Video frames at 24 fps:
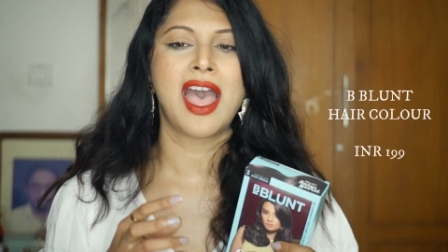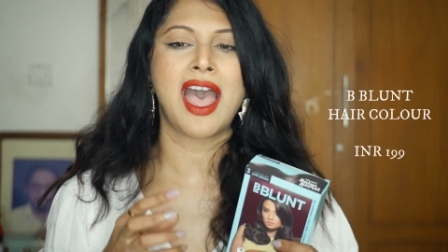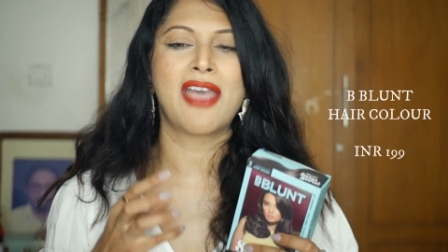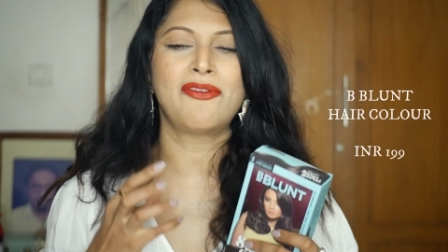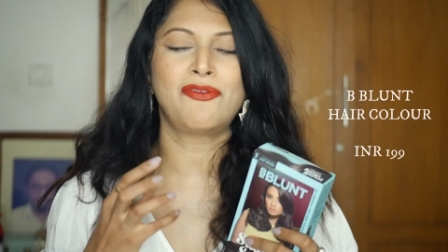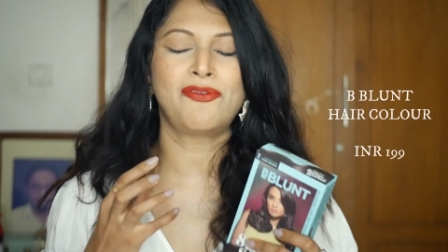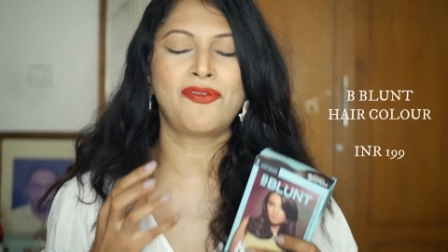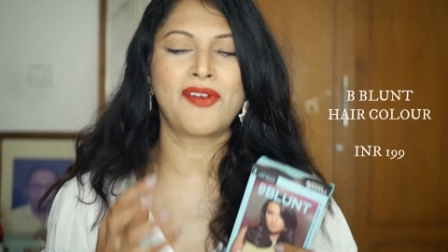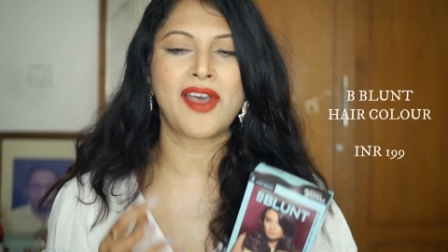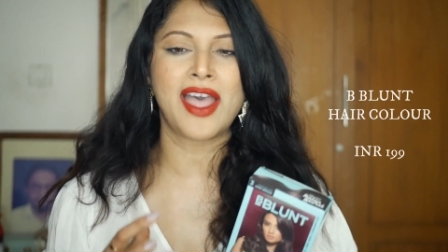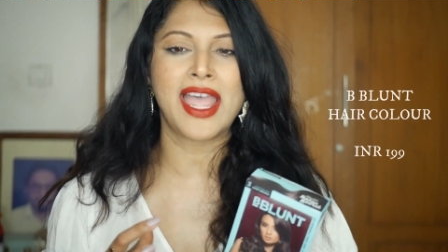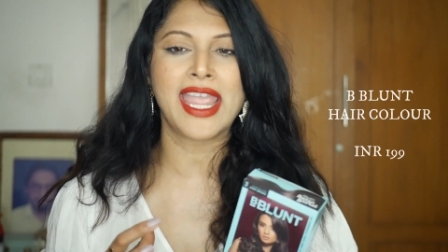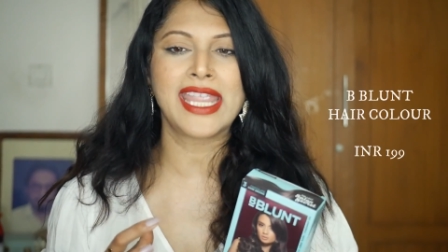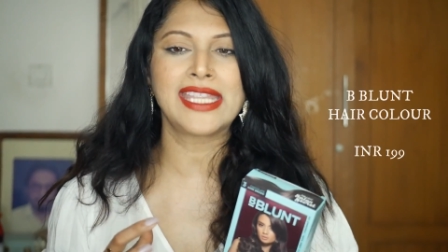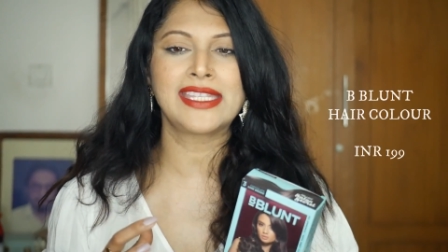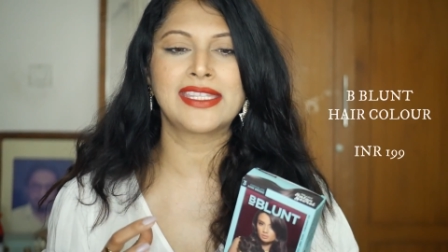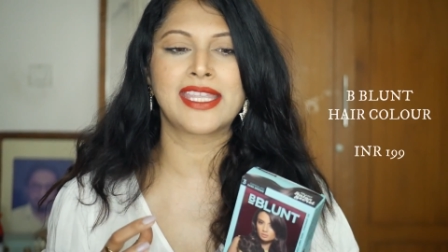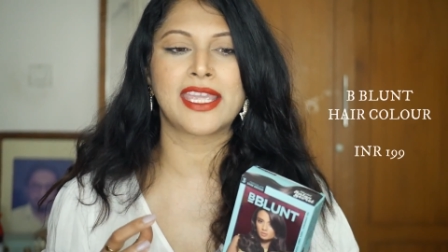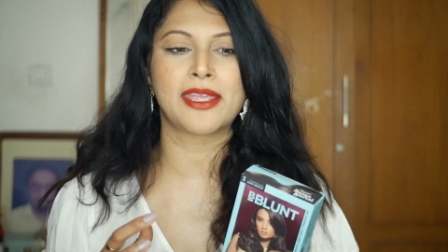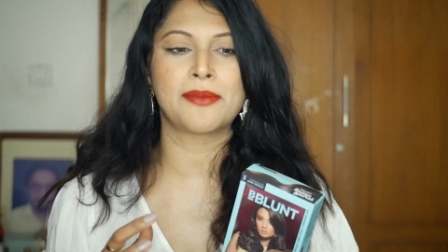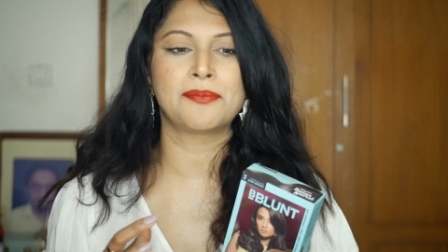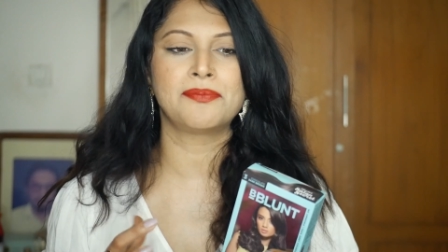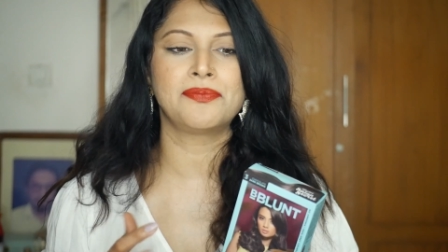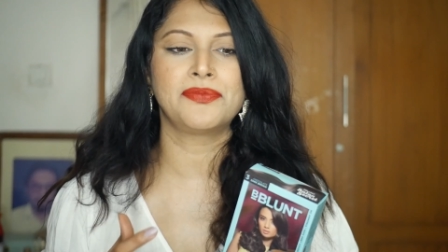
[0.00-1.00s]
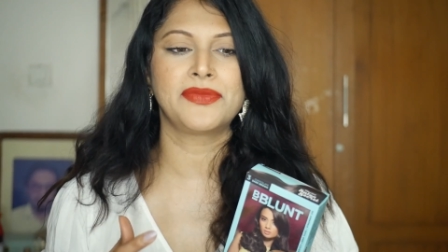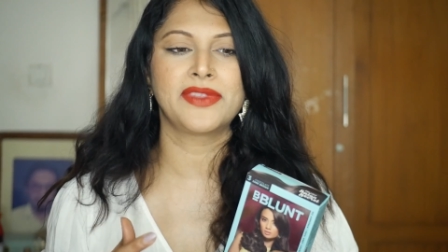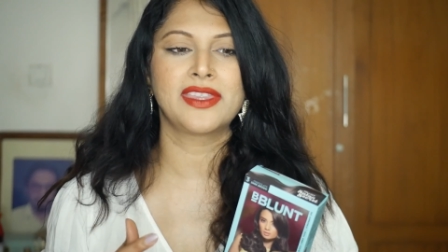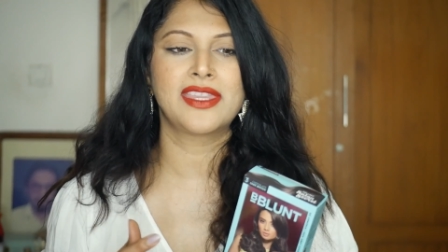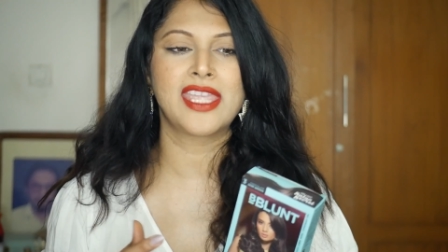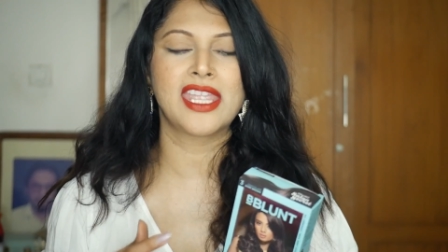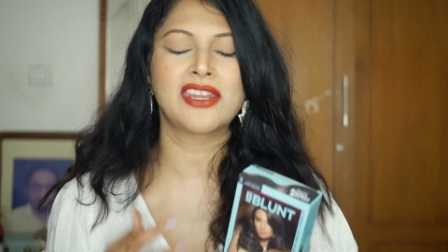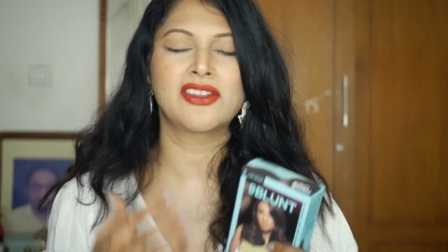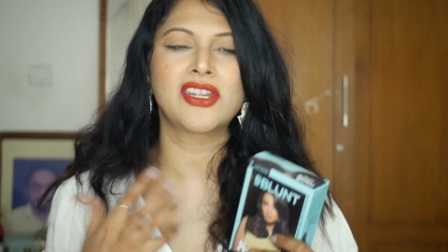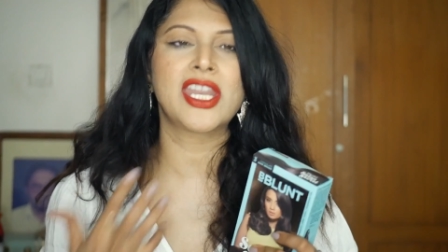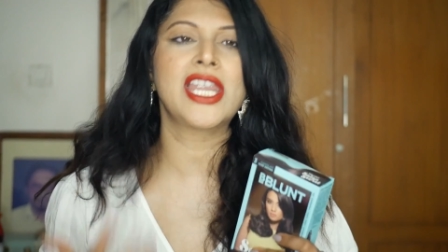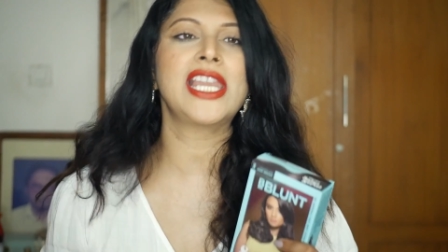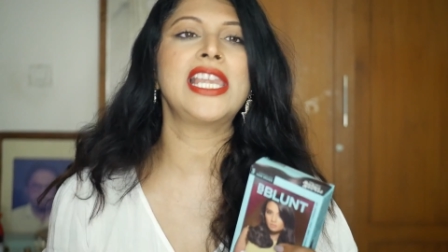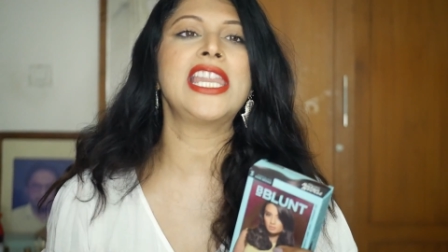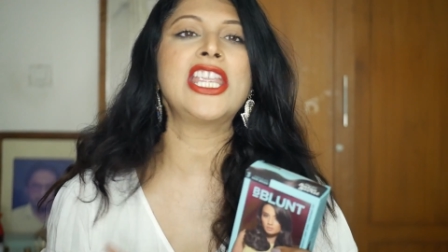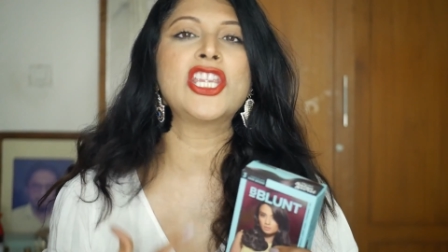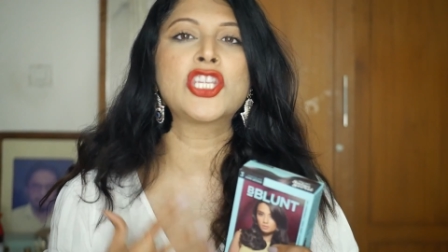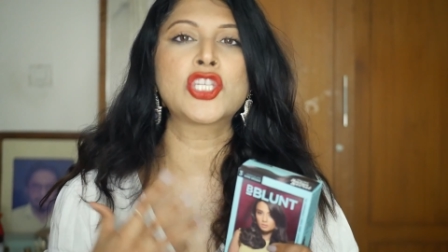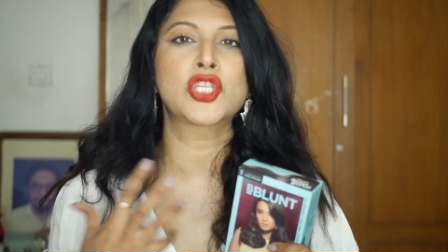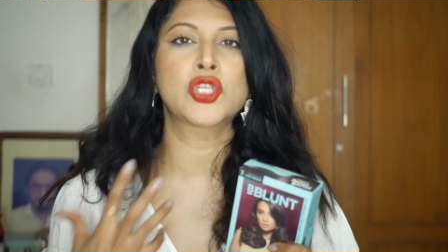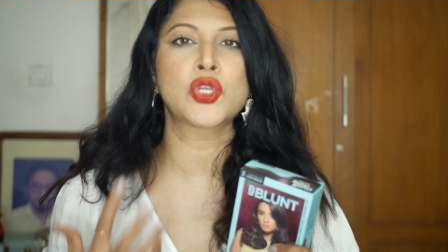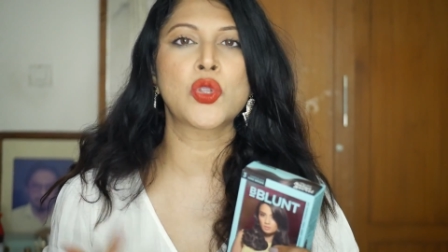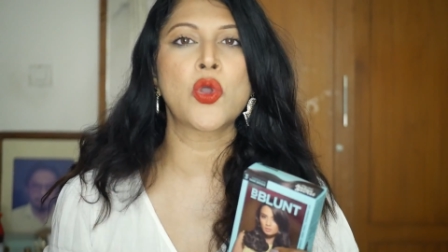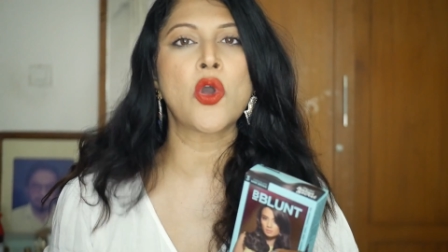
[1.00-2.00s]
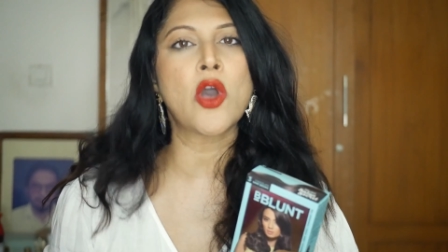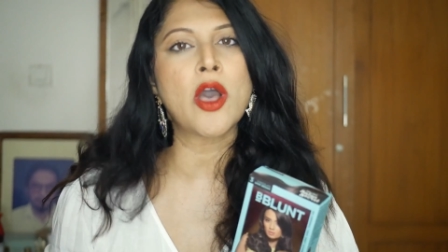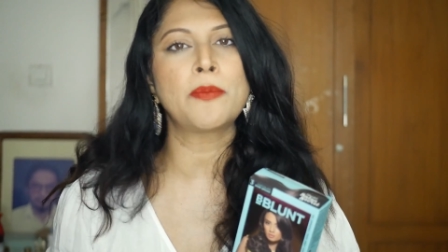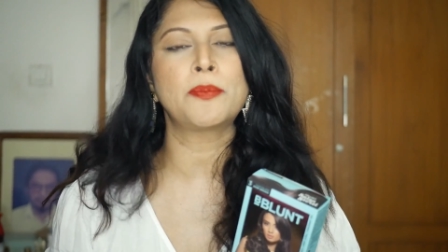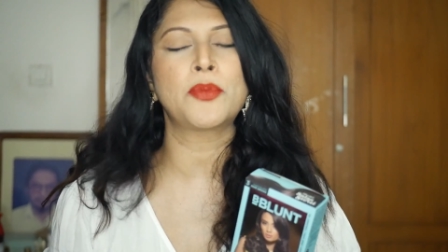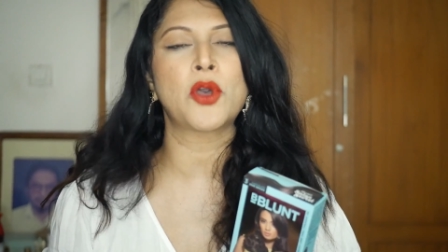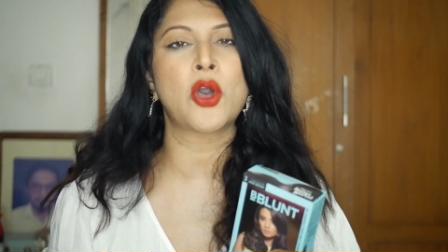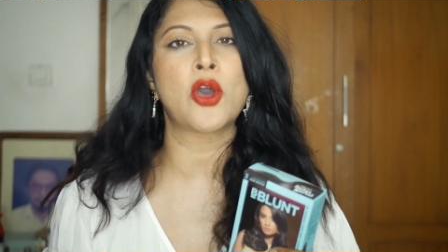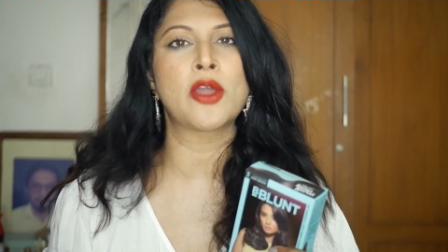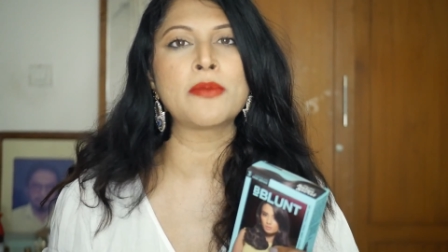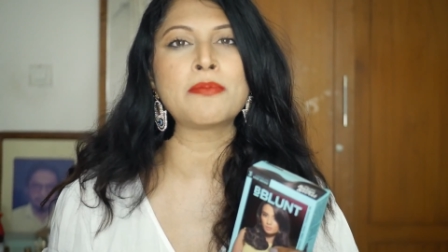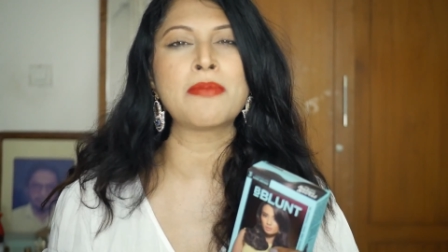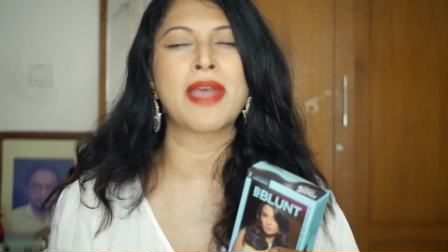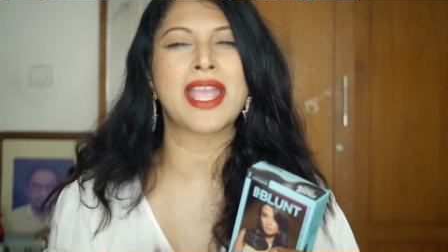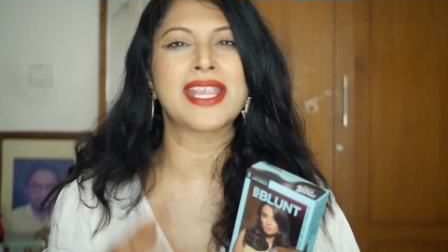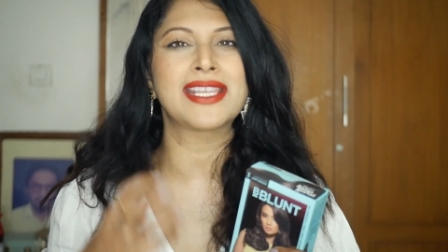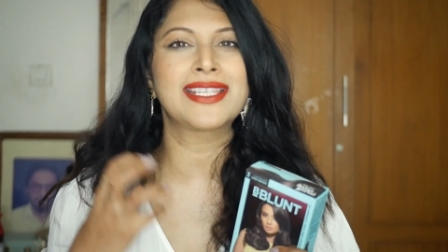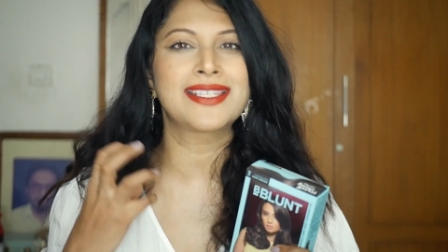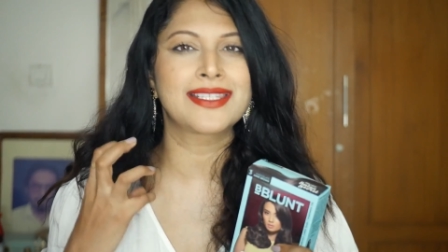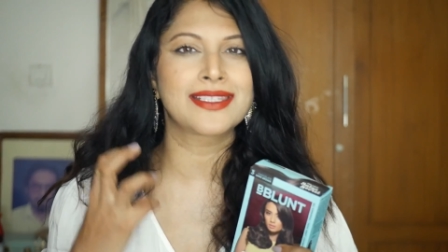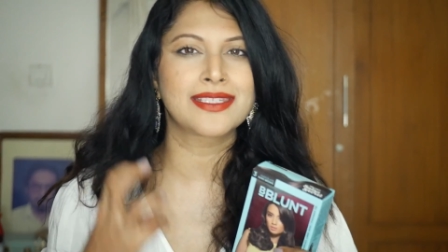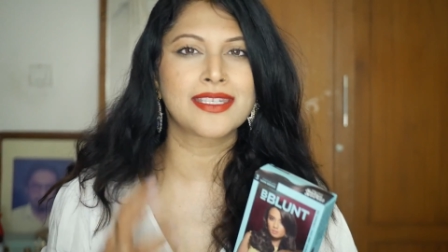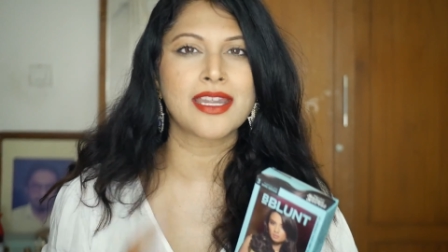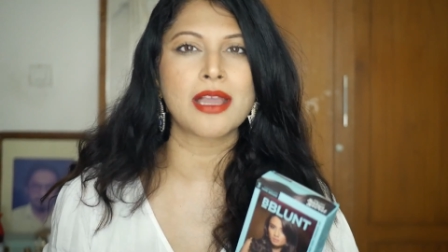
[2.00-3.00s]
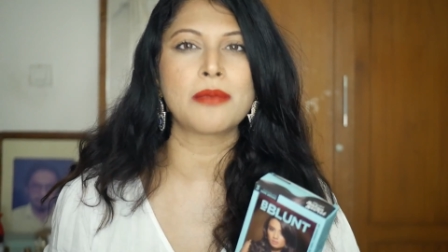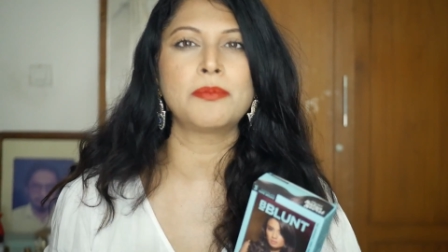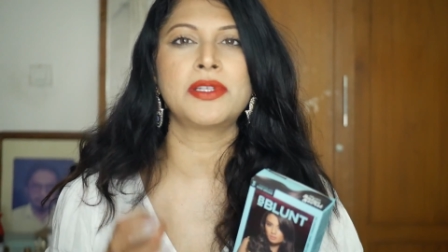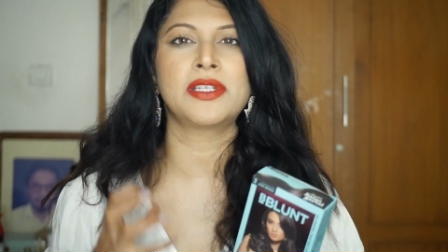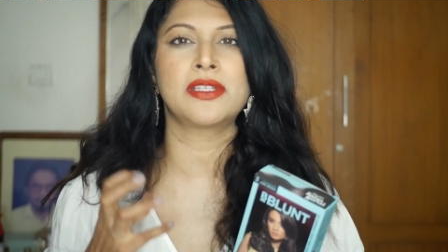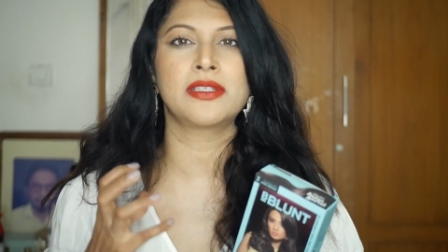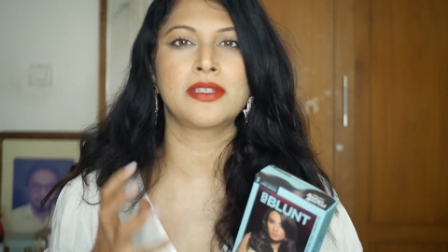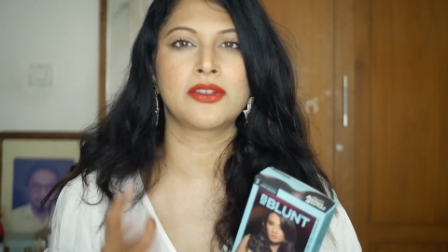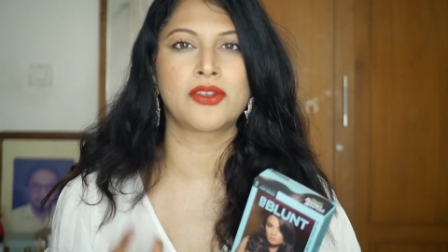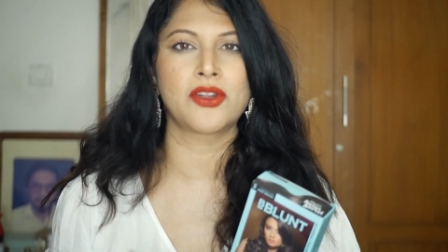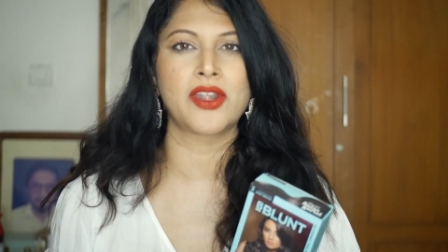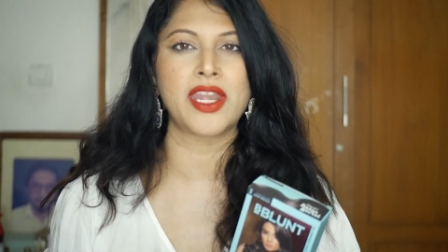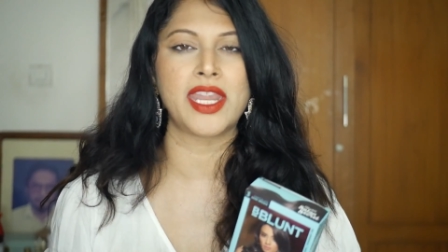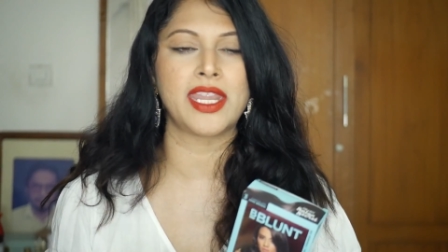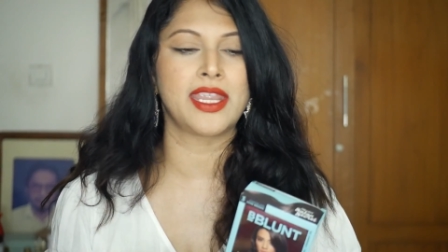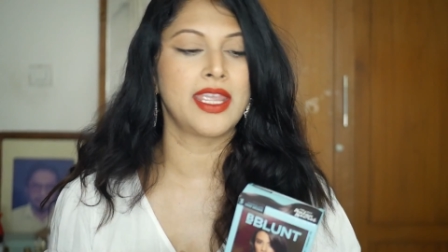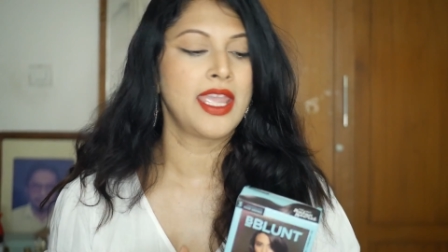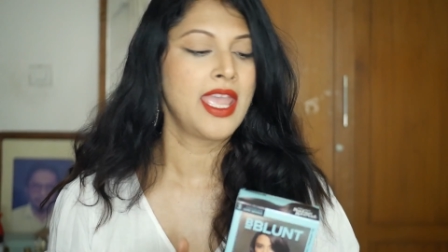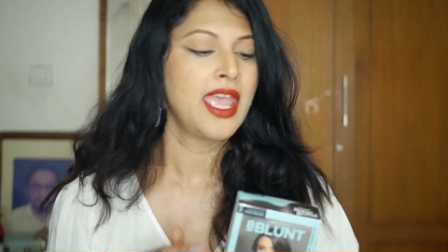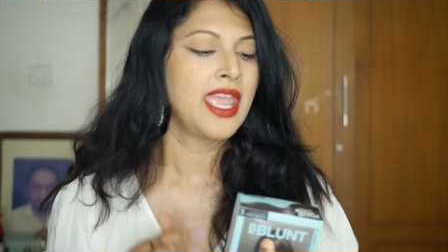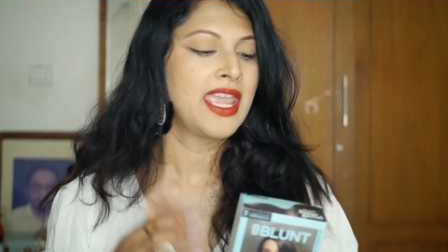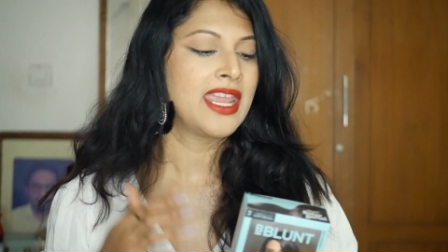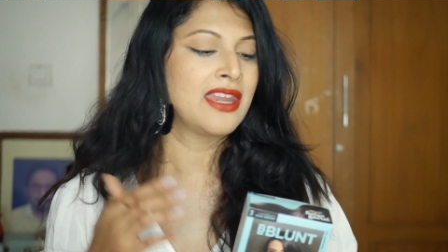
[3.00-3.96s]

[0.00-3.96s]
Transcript: I find them, they really show up on my stubborn grey.